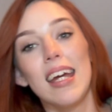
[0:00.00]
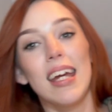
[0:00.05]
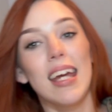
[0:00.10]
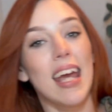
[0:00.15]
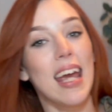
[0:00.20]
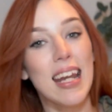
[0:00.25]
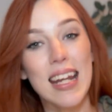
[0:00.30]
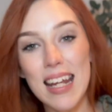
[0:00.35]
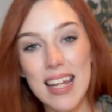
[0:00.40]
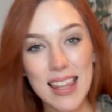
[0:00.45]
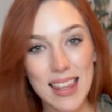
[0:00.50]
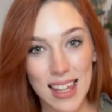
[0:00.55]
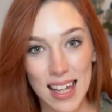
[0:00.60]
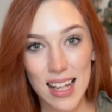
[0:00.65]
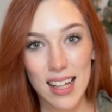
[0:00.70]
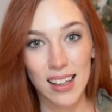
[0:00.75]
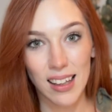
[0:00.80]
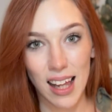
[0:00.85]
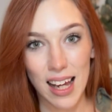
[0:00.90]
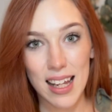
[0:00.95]

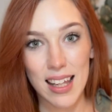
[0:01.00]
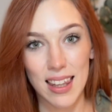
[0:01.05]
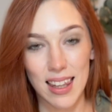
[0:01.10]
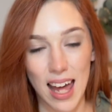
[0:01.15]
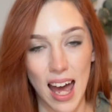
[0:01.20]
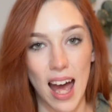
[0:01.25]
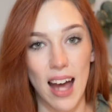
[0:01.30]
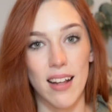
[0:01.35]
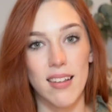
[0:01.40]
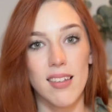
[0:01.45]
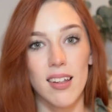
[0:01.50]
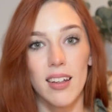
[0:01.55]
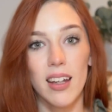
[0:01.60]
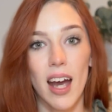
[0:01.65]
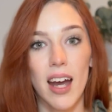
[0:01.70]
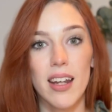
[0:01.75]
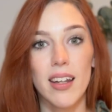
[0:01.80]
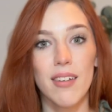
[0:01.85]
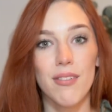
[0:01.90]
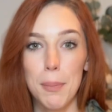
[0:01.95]
Anything like that to
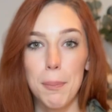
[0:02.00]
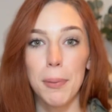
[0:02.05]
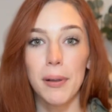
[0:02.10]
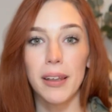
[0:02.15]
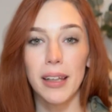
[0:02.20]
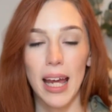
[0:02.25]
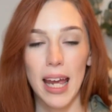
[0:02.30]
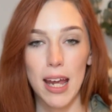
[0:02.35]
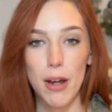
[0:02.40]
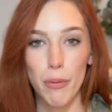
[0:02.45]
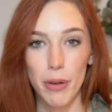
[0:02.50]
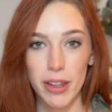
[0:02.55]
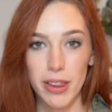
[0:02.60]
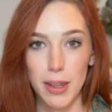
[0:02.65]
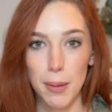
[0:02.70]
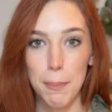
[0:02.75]
kind of play with the